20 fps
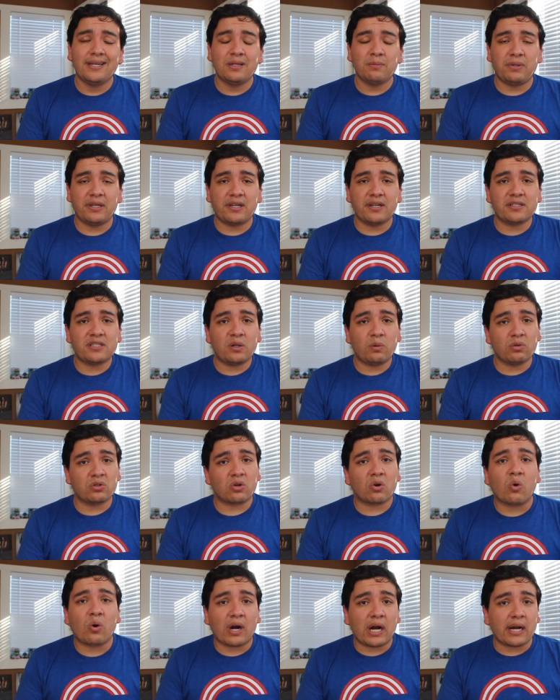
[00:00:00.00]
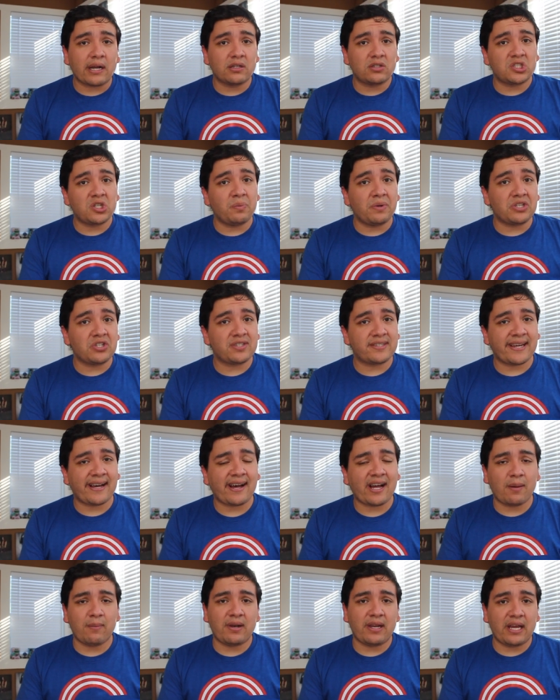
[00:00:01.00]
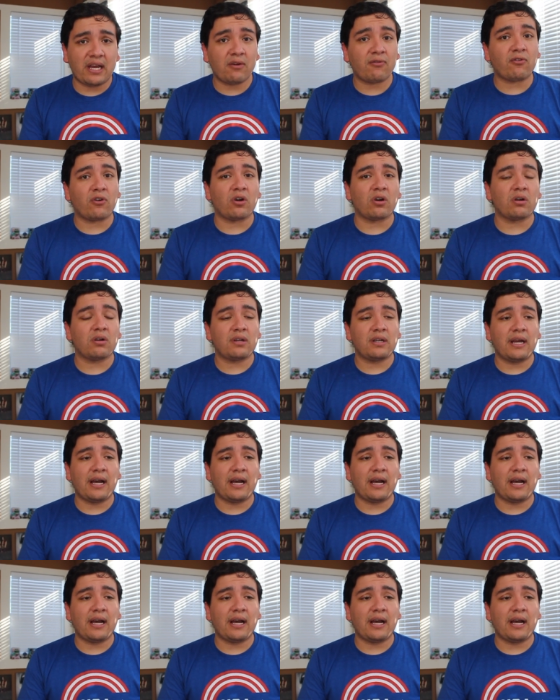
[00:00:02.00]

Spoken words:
because it was requiring so much time and effort.